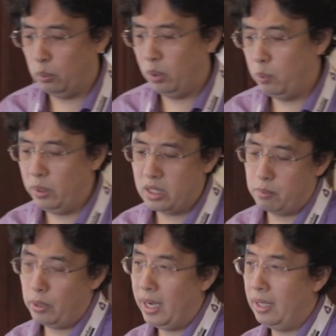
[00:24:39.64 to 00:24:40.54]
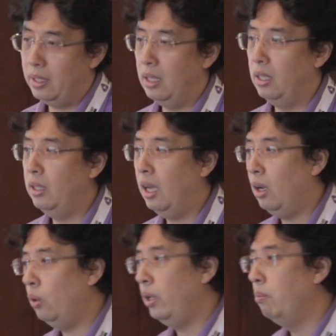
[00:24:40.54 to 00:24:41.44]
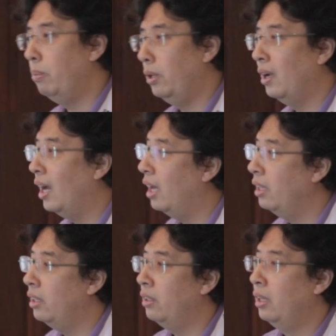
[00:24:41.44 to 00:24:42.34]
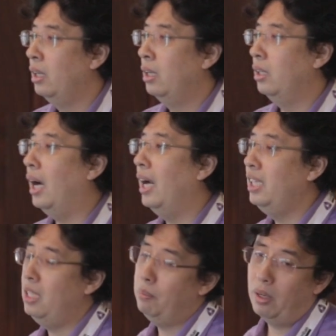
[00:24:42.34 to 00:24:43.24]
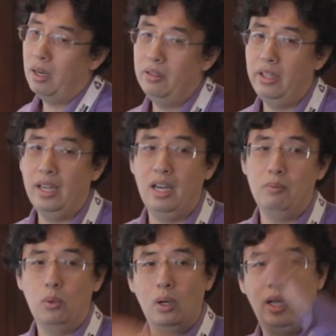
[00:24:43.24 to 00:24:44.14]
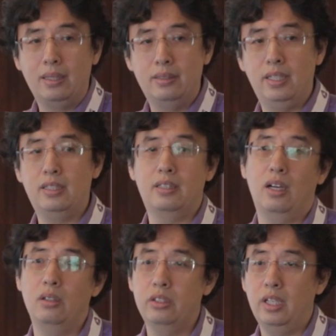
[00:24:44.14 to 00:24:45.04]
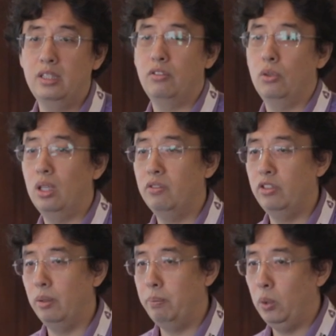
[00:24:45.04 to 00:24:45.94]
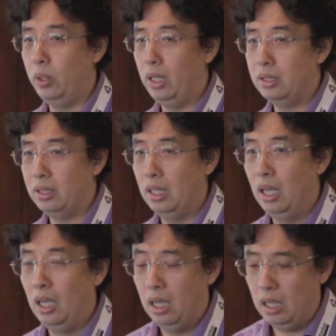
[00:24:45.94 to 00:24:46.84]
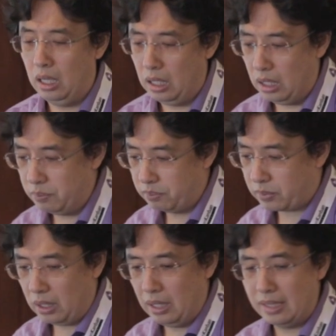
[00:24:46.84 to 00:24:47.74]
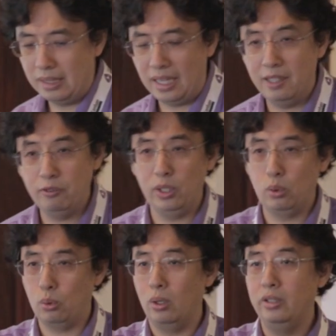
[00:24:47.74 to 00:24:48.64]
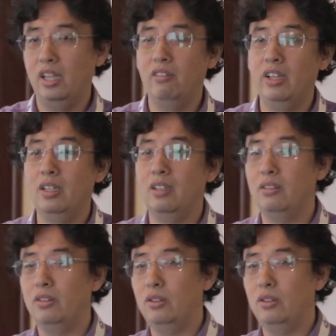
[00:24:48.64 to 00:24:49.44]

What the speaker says: when we spread. Now in Ping An, the IT part, they have more like six floors of the buildings. Last time we toured David,